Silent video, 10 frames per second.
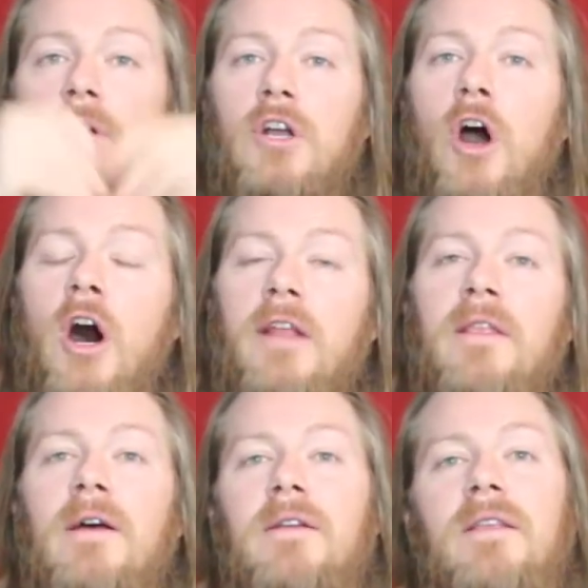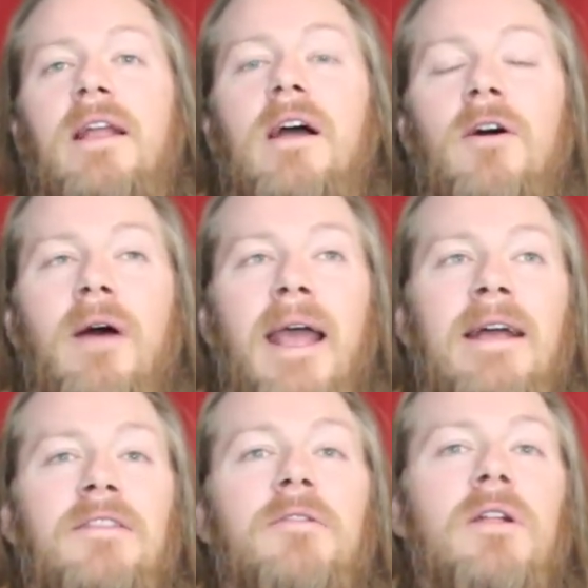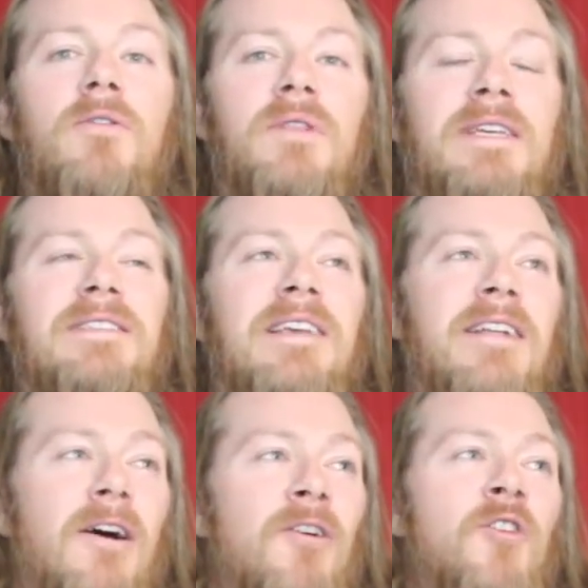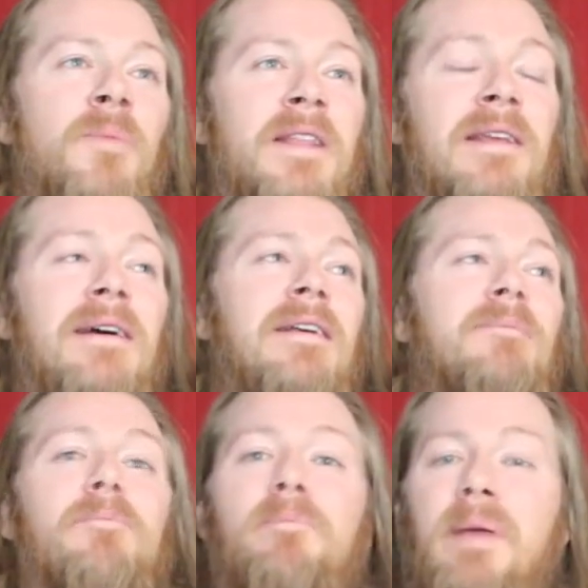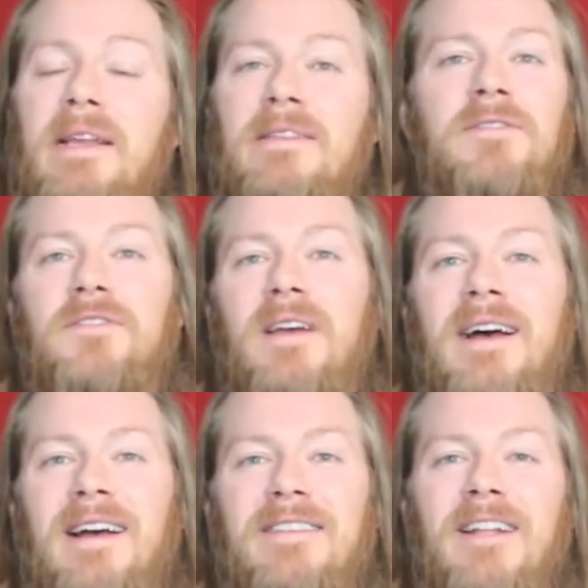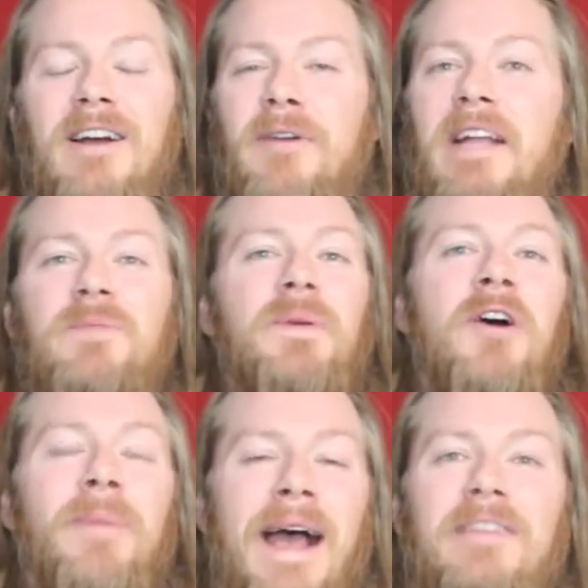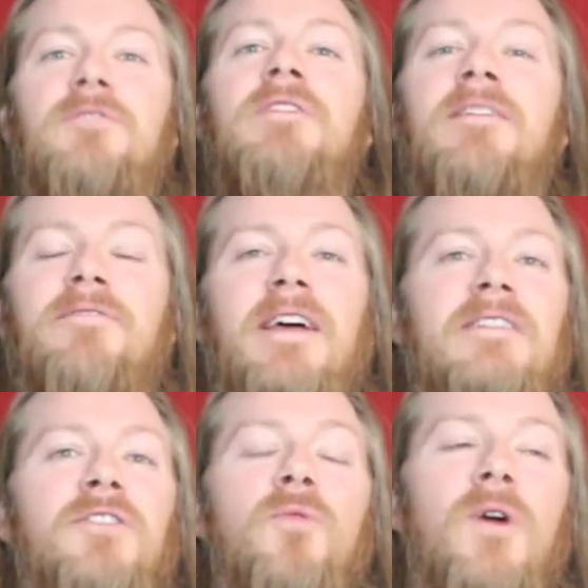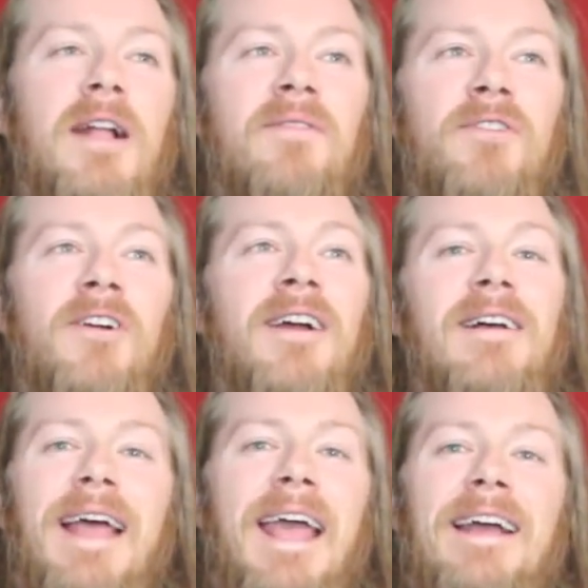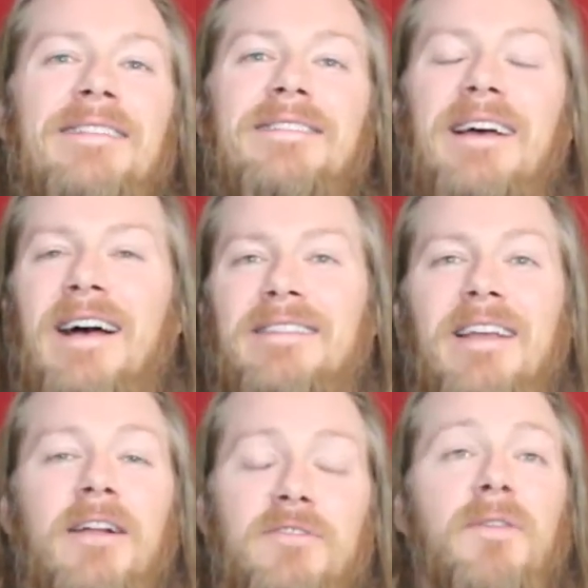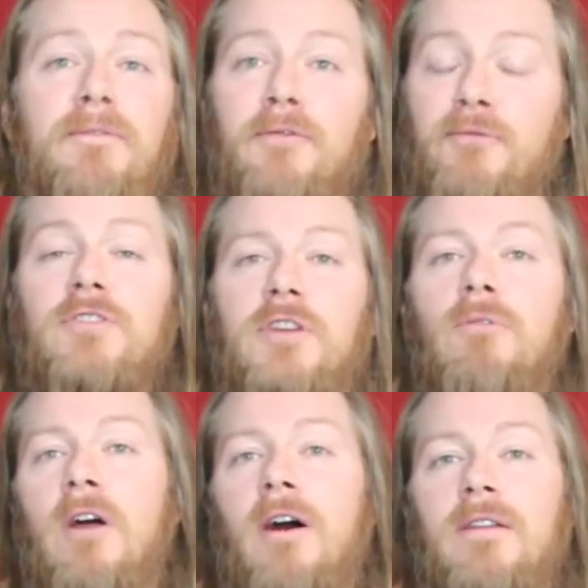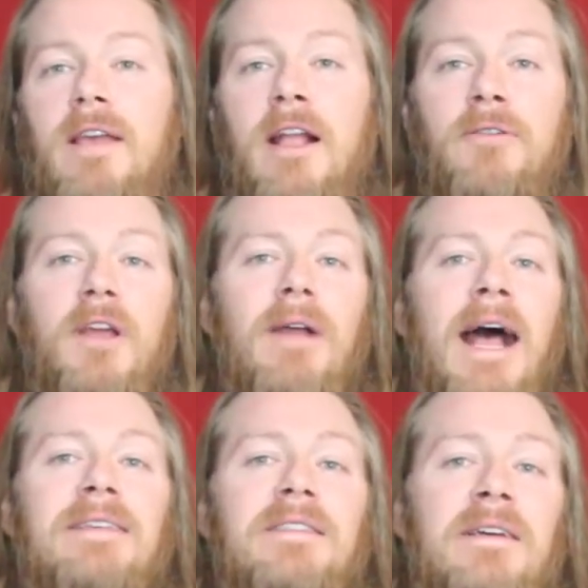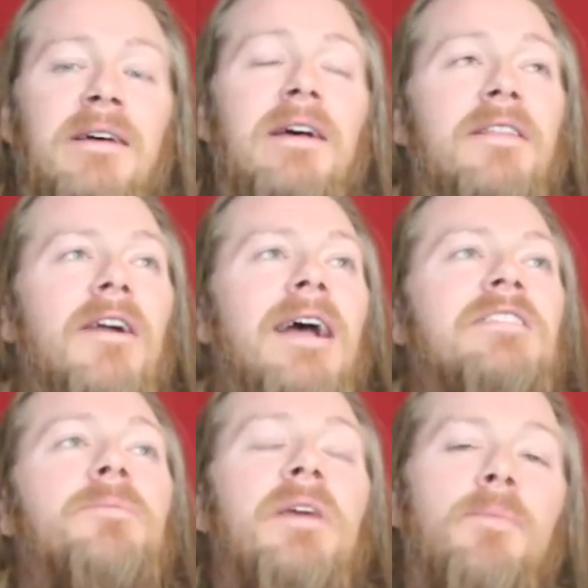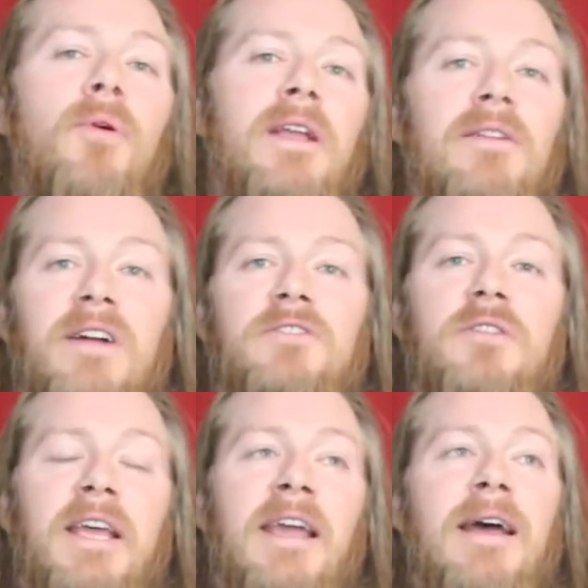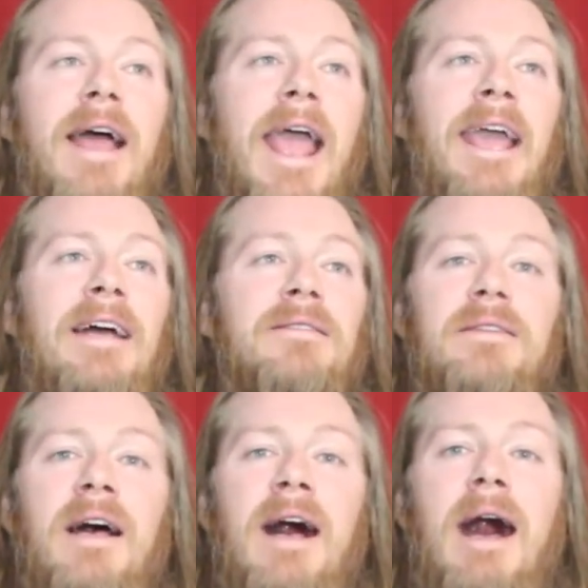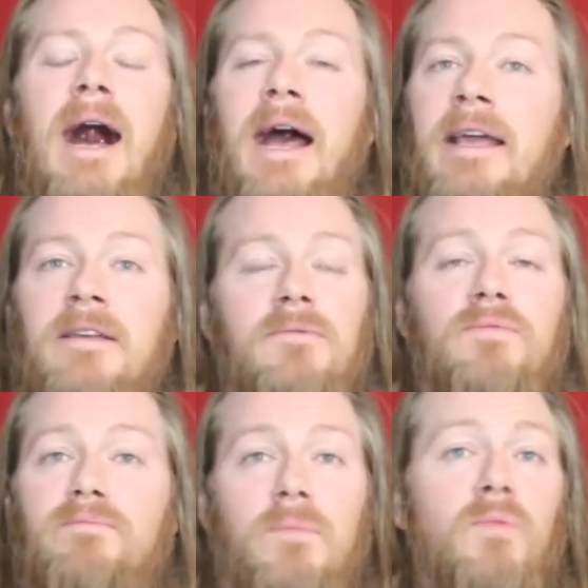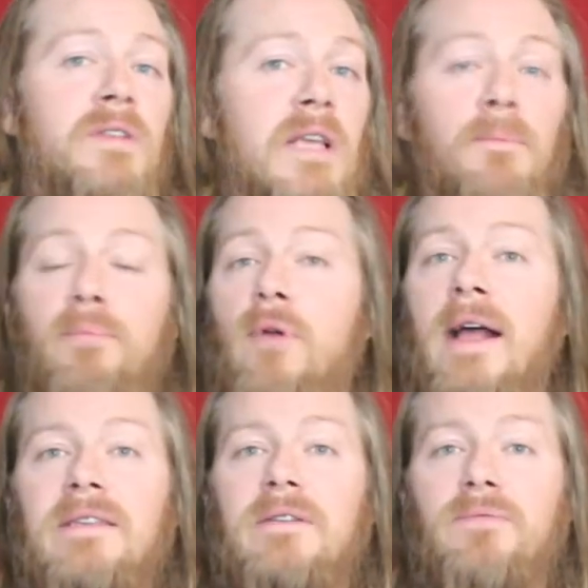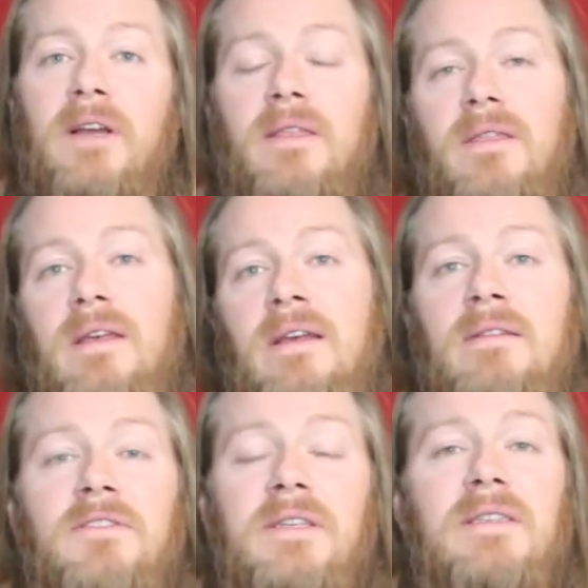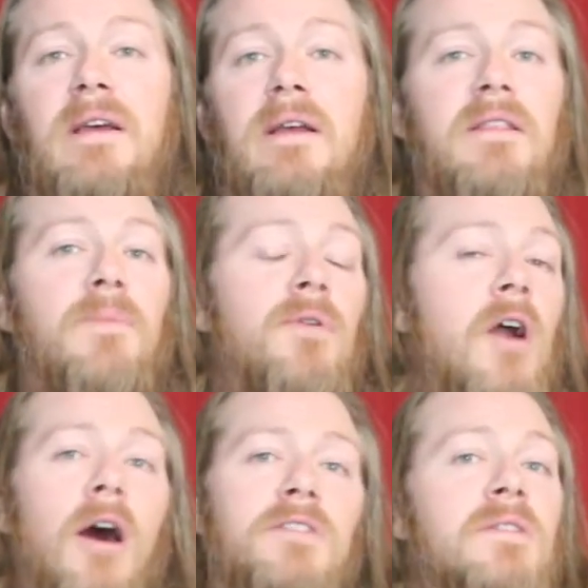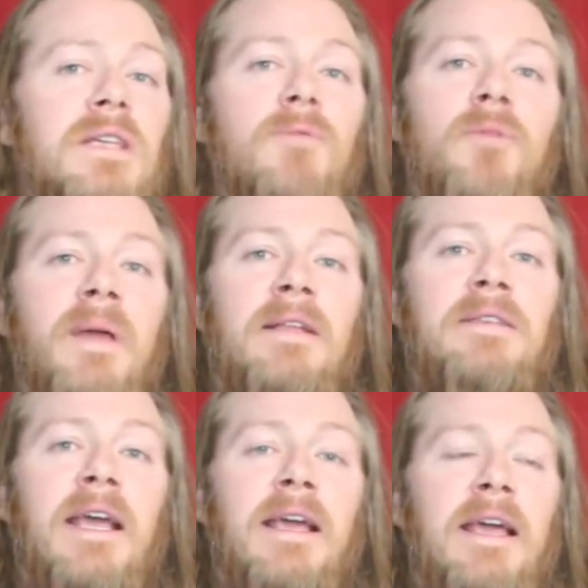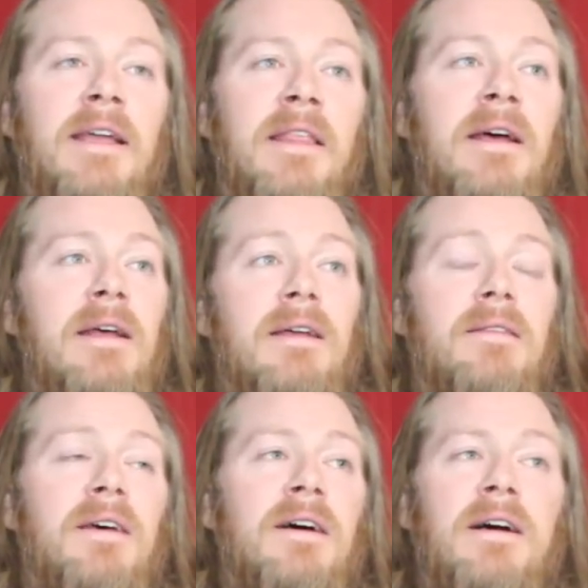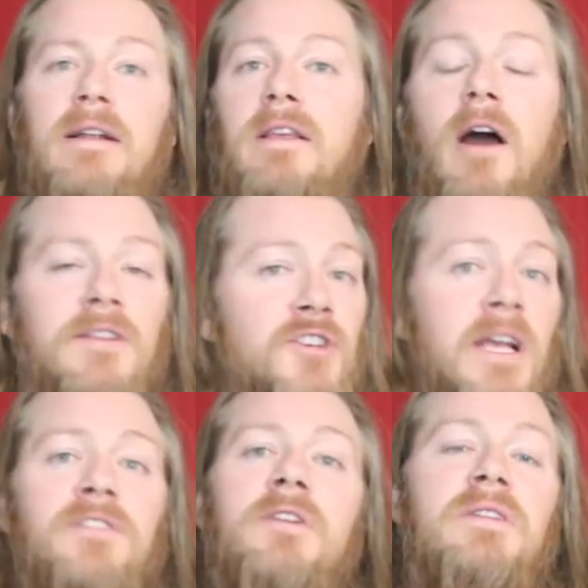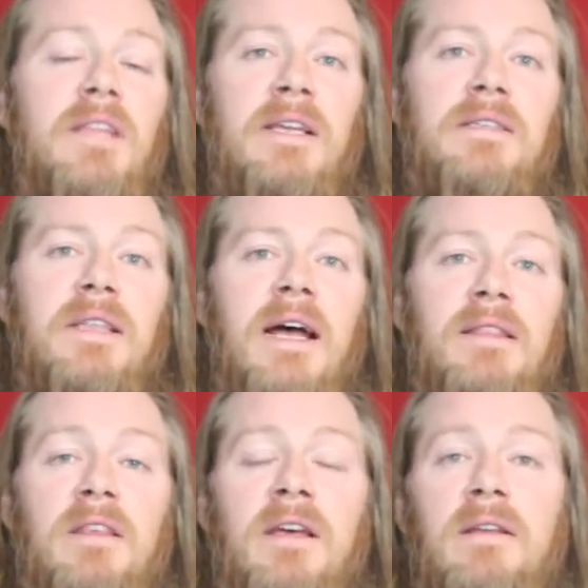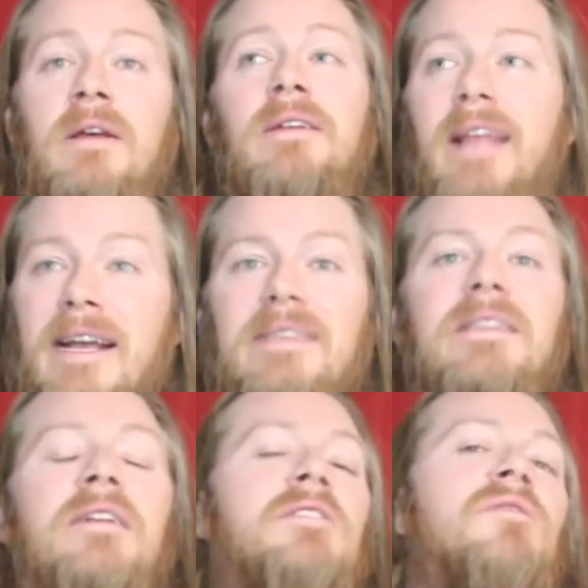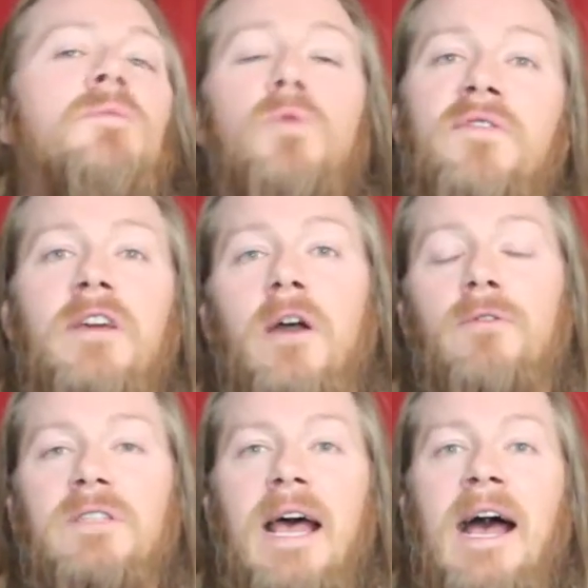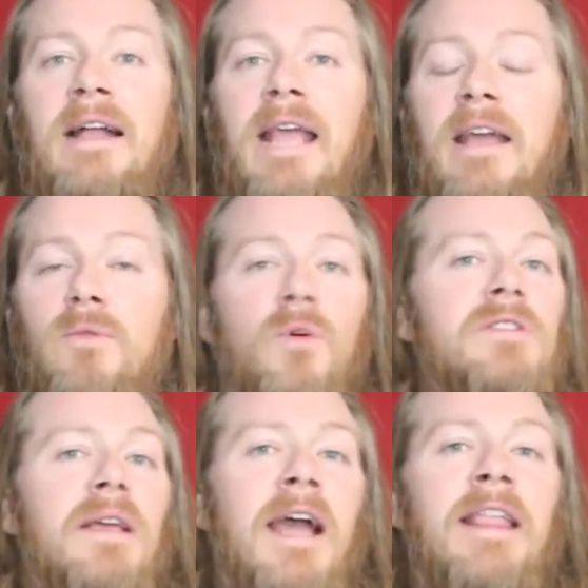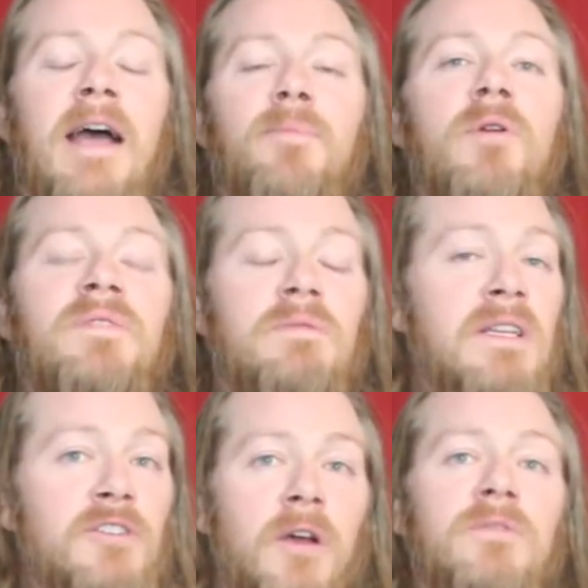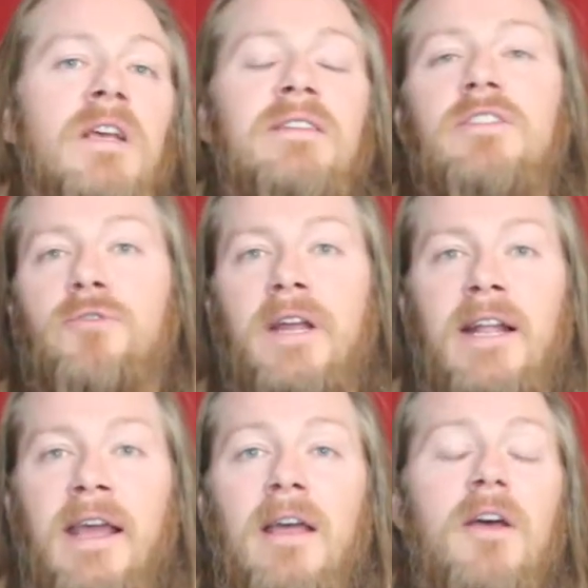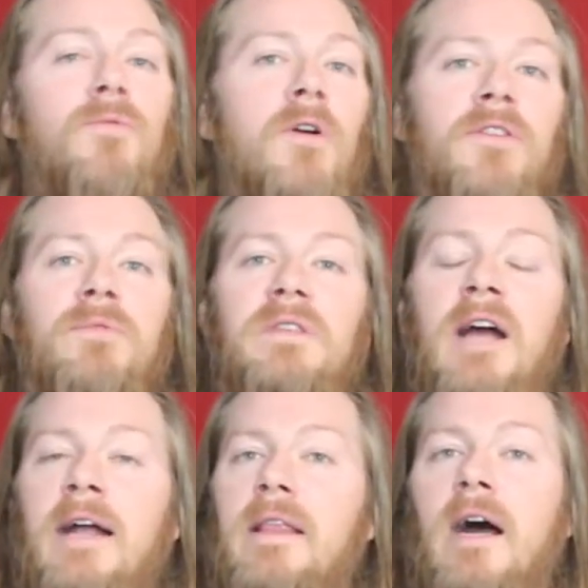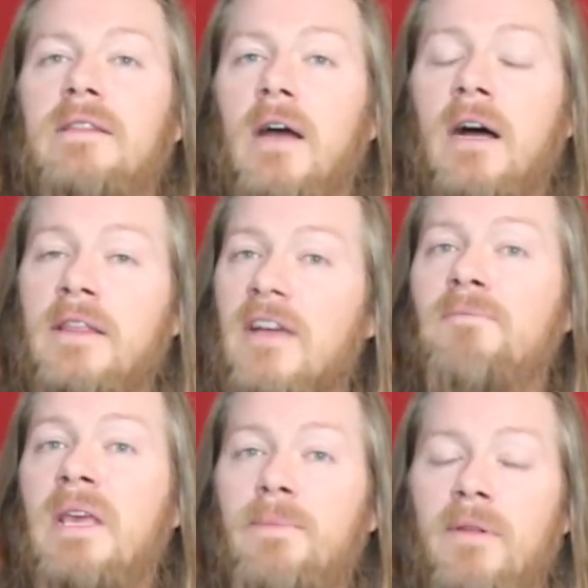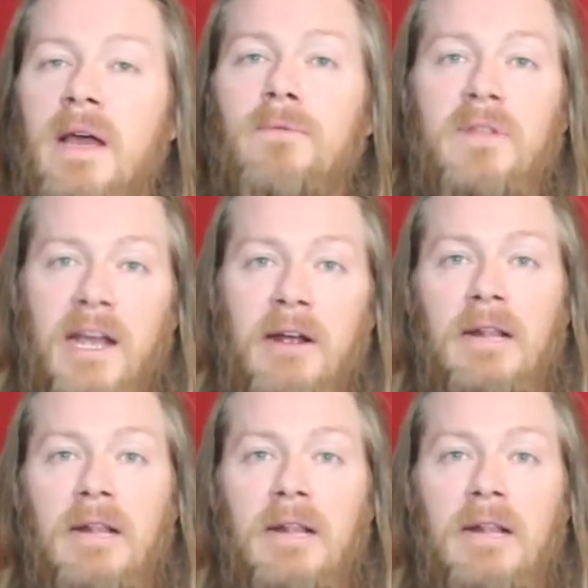gone, and you can only sit home and binge, HBO Max or Netflix or whatever, and for so long, there has to be a point eventually, and I was impressed with just the precautions that were being taken, the conscientiousness that the extent of the moviegoers had, and once again, I purposefully chose a screening where there was not a ton of people that were there.